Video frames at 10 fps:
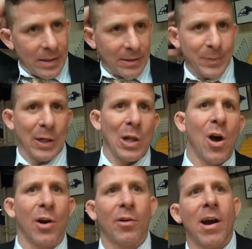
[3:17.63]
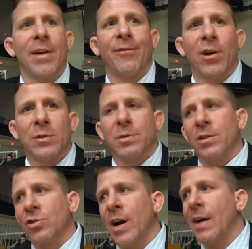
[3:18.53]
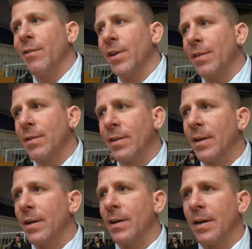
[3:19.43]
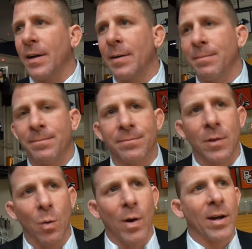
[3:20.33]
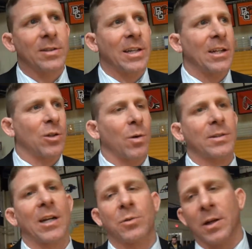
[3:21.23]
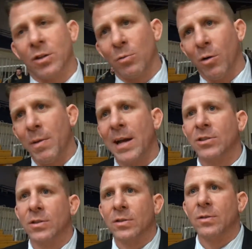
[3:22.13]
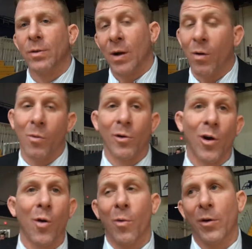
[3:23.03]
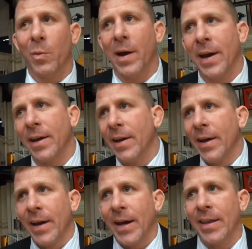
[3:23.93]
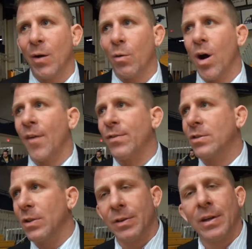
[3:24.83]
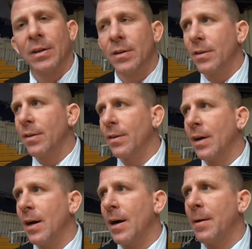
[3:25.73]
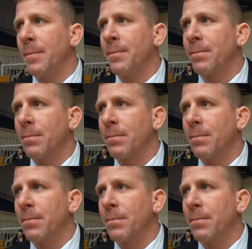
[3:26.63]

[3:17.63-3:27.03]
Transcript: it's been a long grind for us with our travel and everything. Um, the way our schedule works out is we got two more matches. We got one more at home, one away, and then we're off until the the, um,